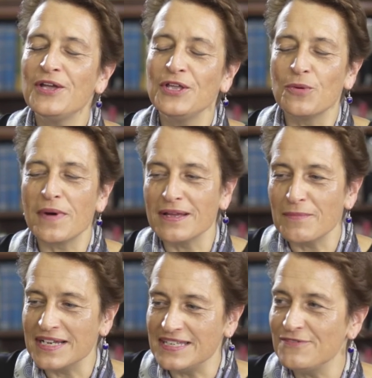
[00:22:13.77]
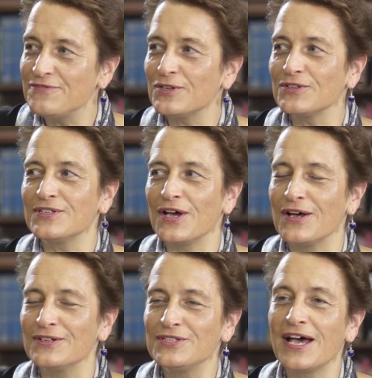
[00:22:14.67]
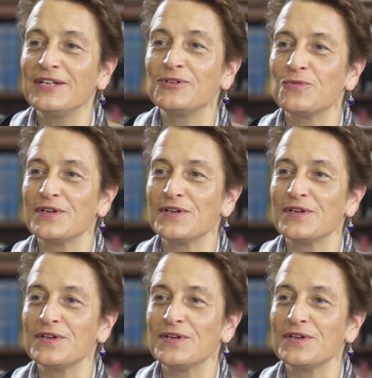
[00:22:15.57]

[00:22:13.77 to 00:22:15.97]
You know, my DPhil title